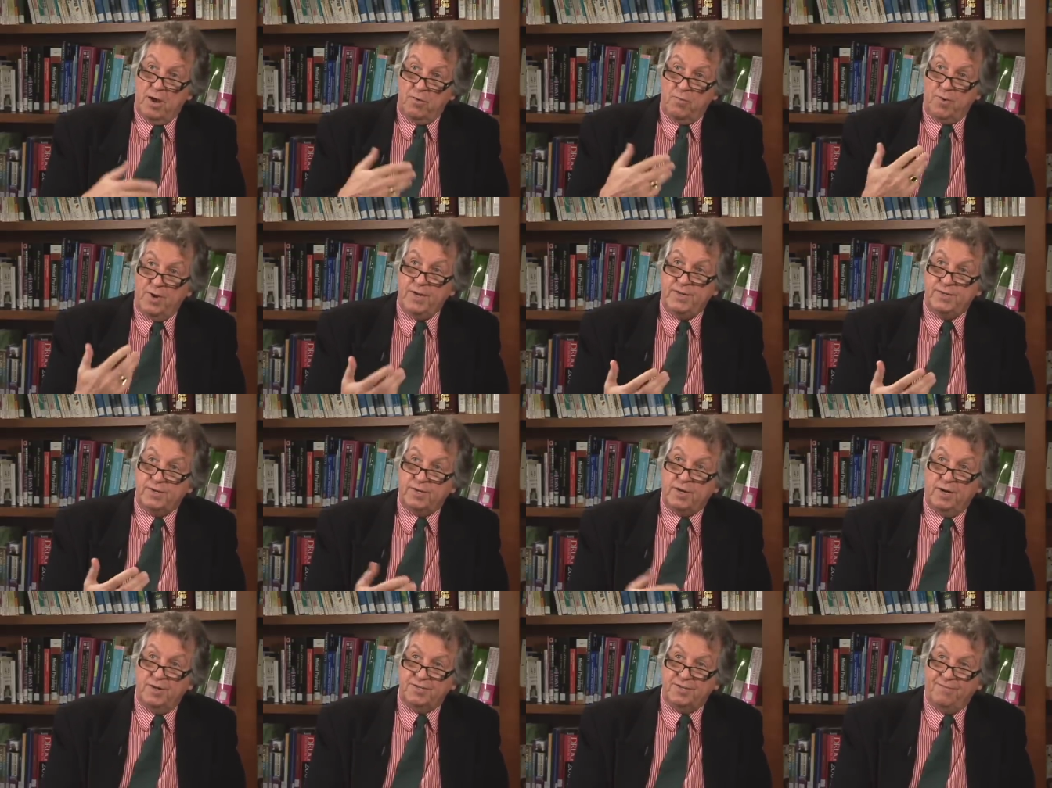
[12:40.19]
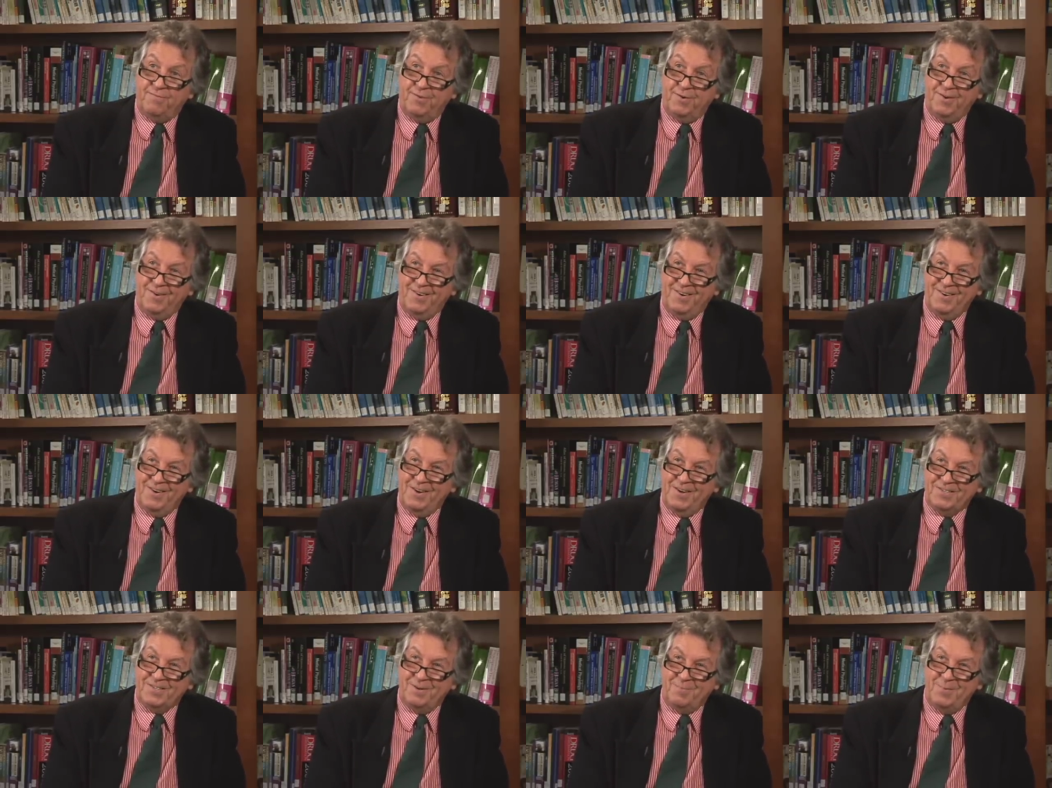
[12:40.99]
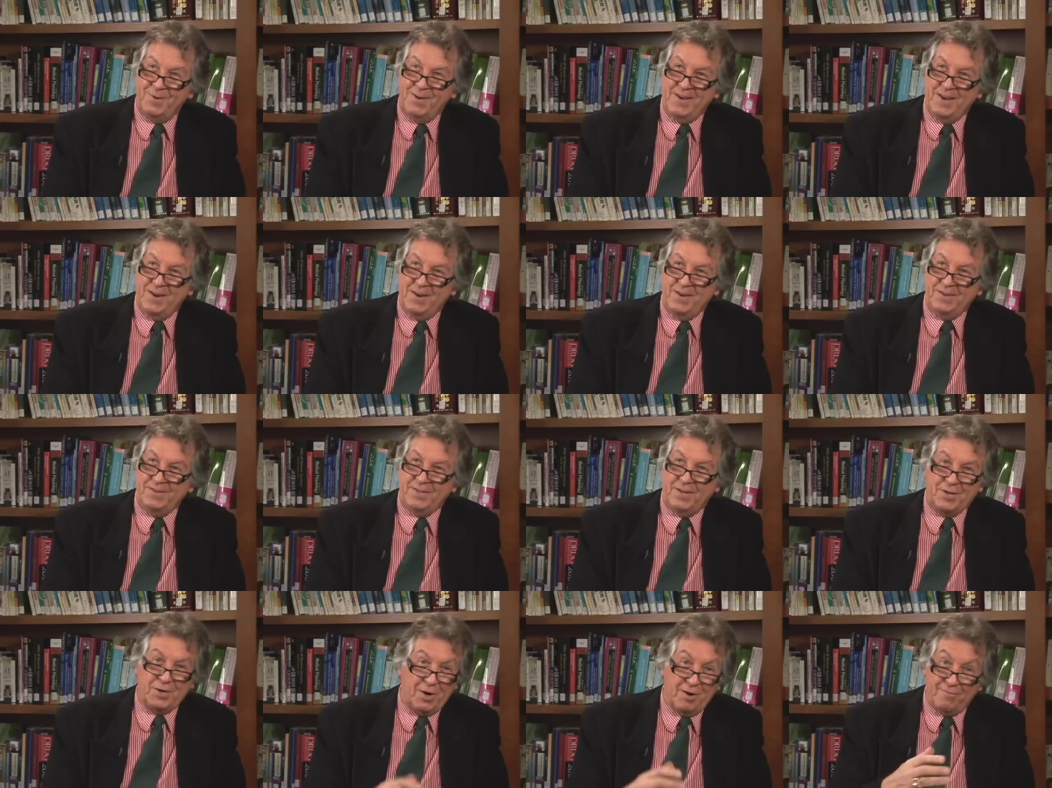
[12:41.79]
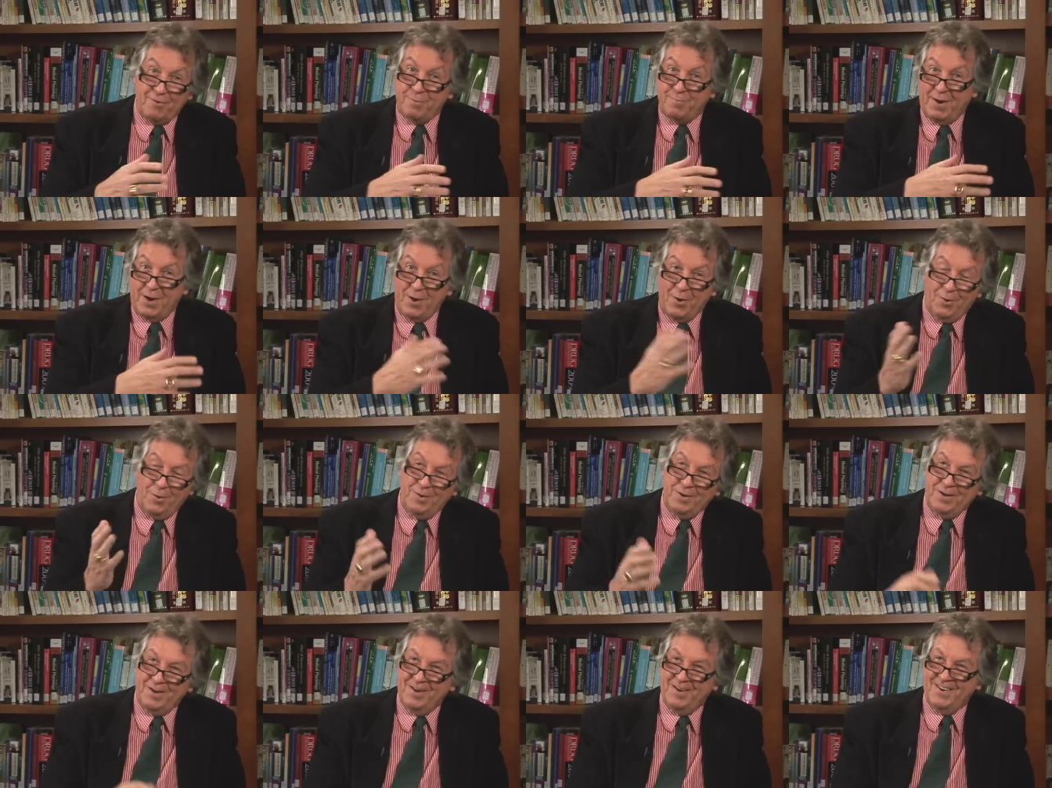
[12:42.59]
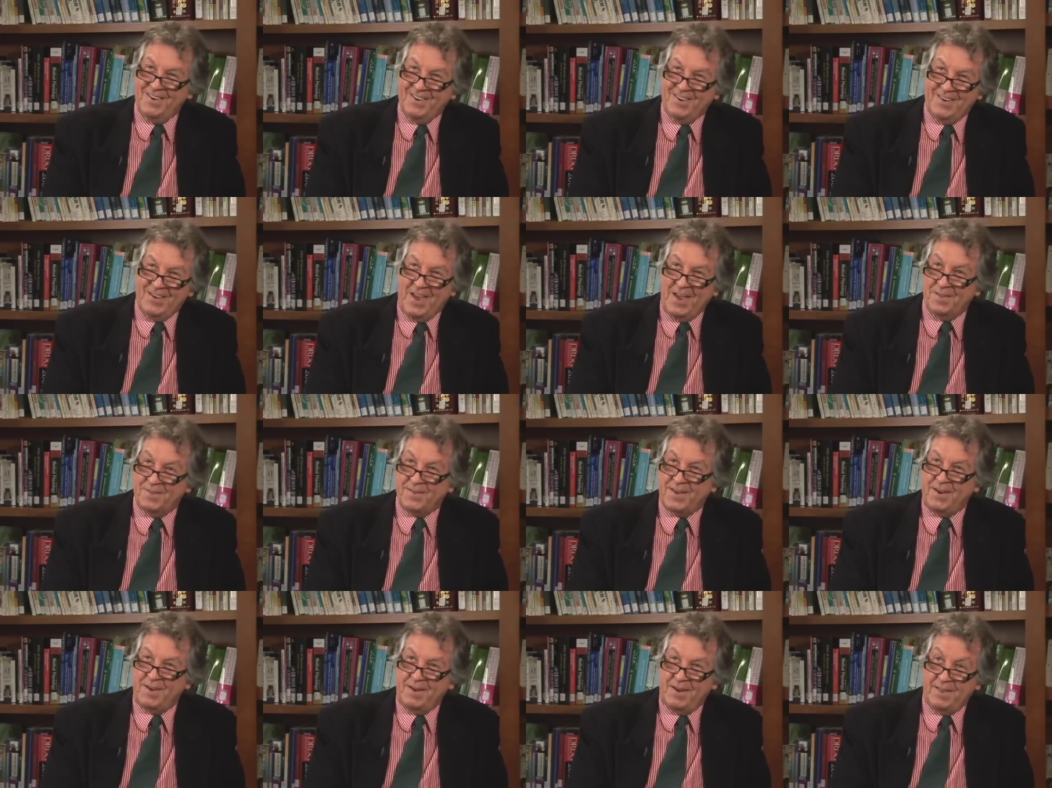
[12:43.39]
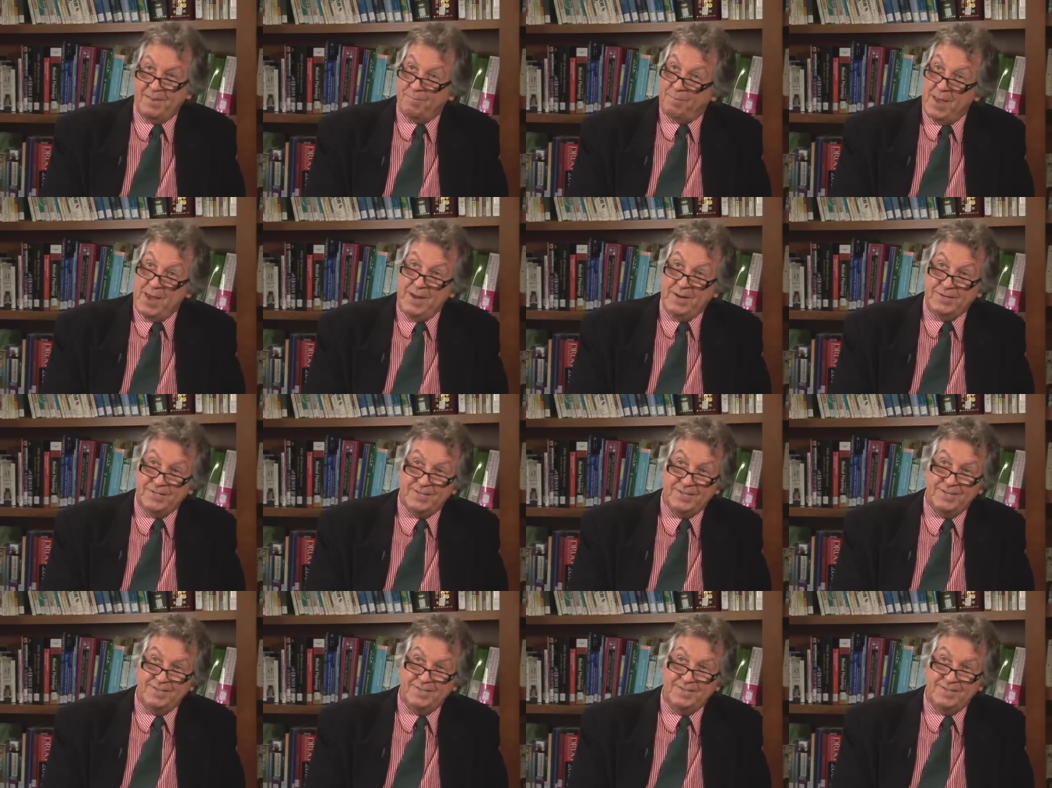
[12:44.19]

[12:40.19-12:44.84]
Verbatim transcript: What is the cost of a colonoscopy, and is it covered by all uh, health health plans?